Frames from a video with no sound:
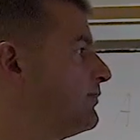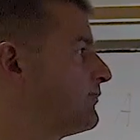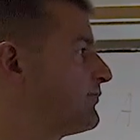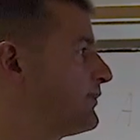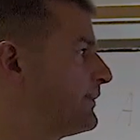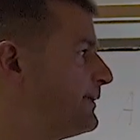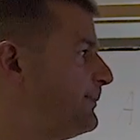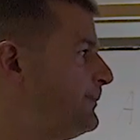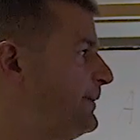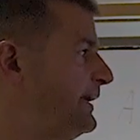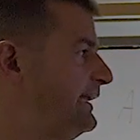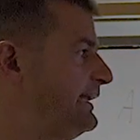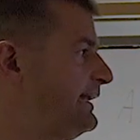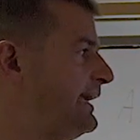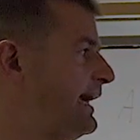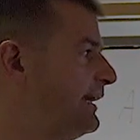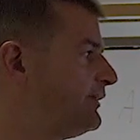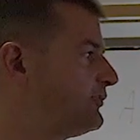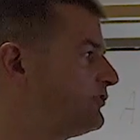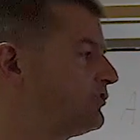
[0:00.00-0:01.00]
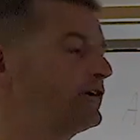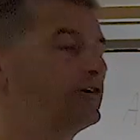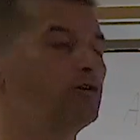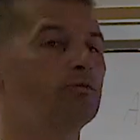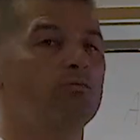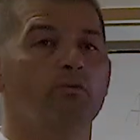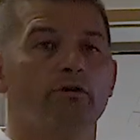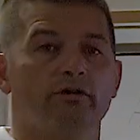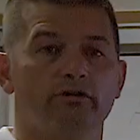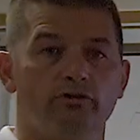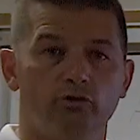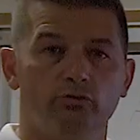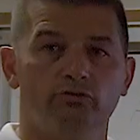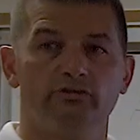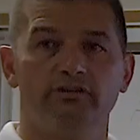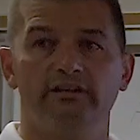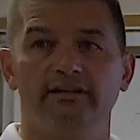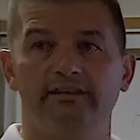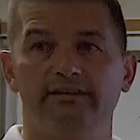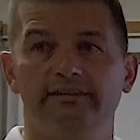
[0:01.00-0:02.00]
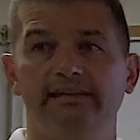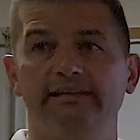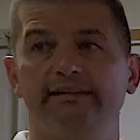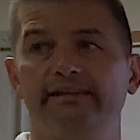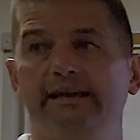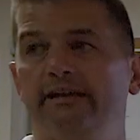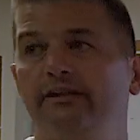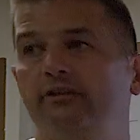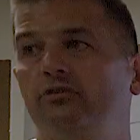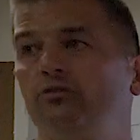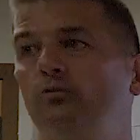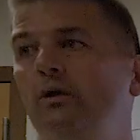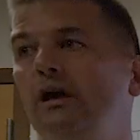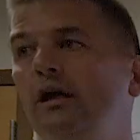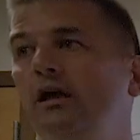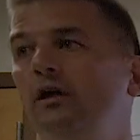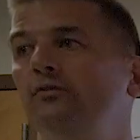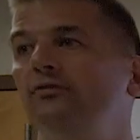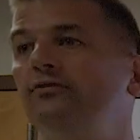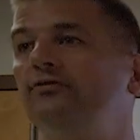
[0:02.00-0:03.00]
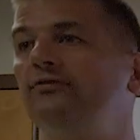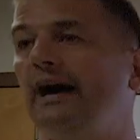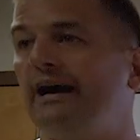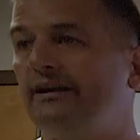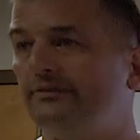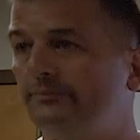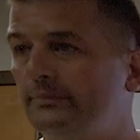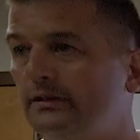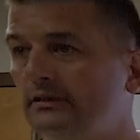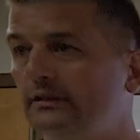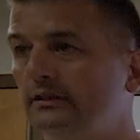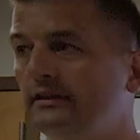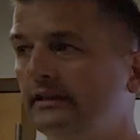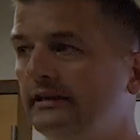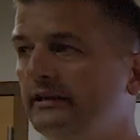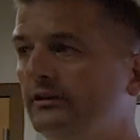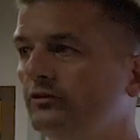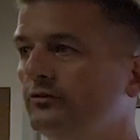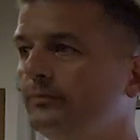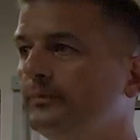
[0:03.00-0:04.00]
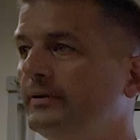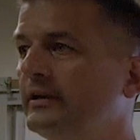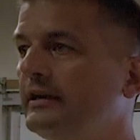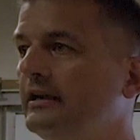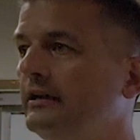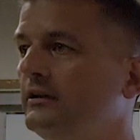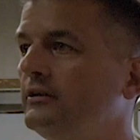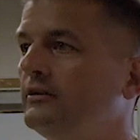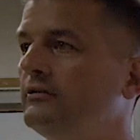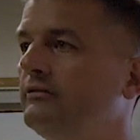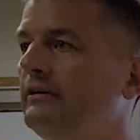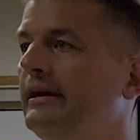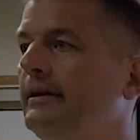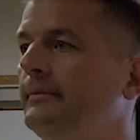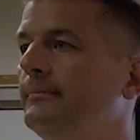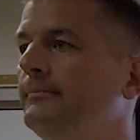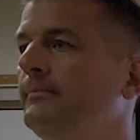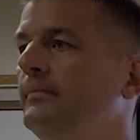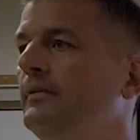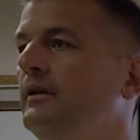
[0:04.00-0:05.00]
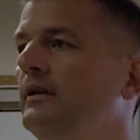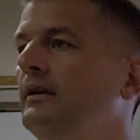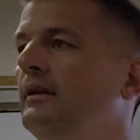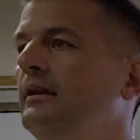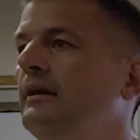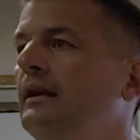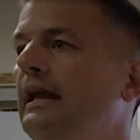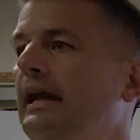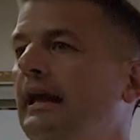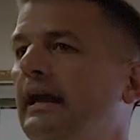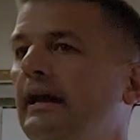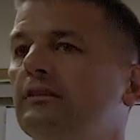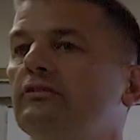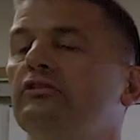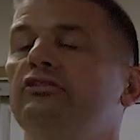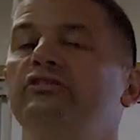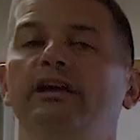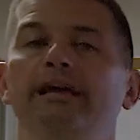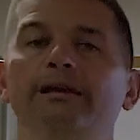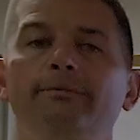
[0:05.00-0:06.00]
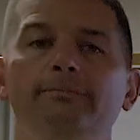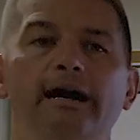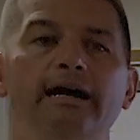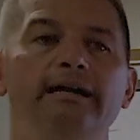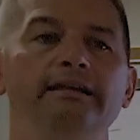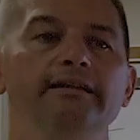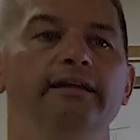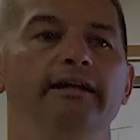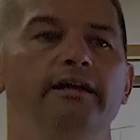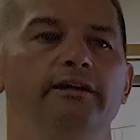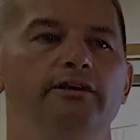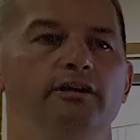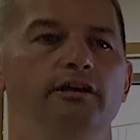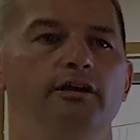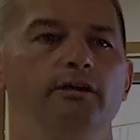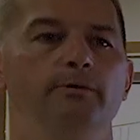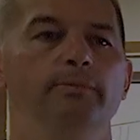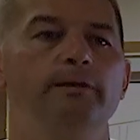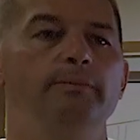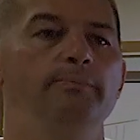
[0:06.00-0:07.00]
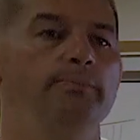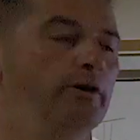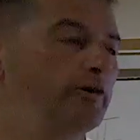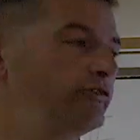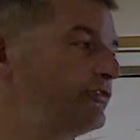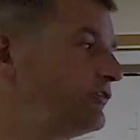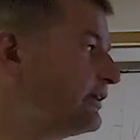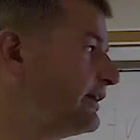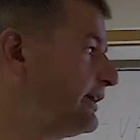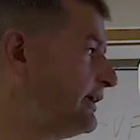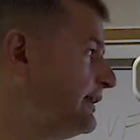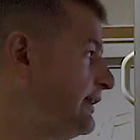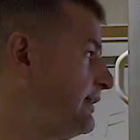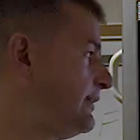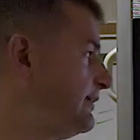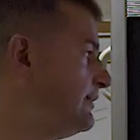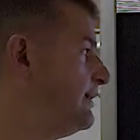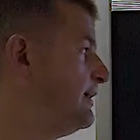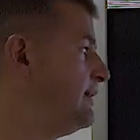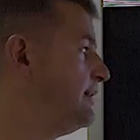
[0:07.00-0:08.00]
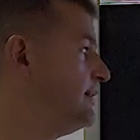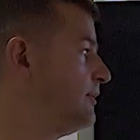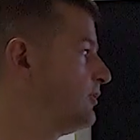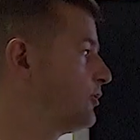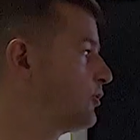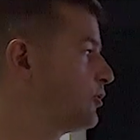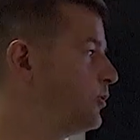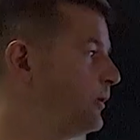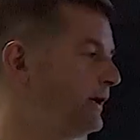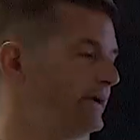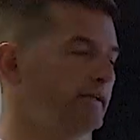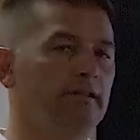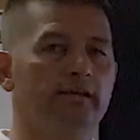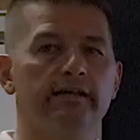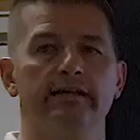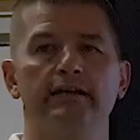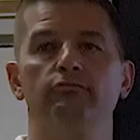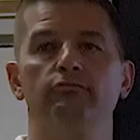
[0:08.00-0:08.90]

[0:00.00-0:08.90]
For the pediatric, we're using the D10 as well, 5 milliliters per kilogram. And same idea, you're going to be pushing it in quickly